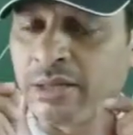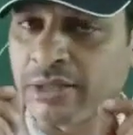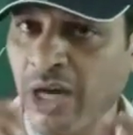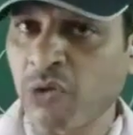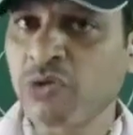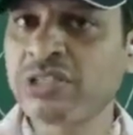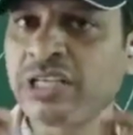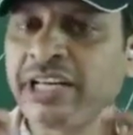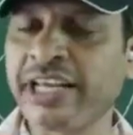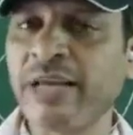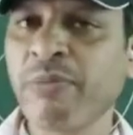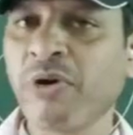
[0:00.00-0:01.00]
Noun is the
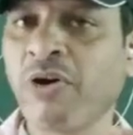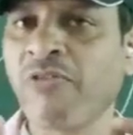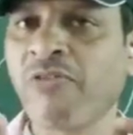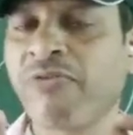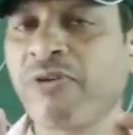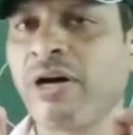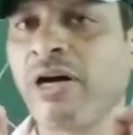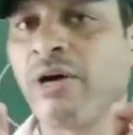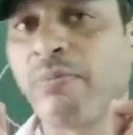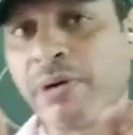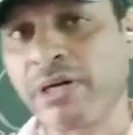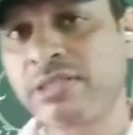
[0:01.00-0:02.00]
name of
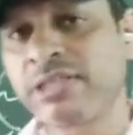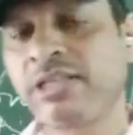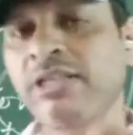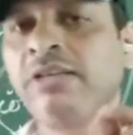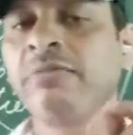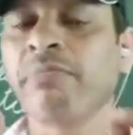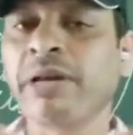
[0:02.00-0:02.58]
a person,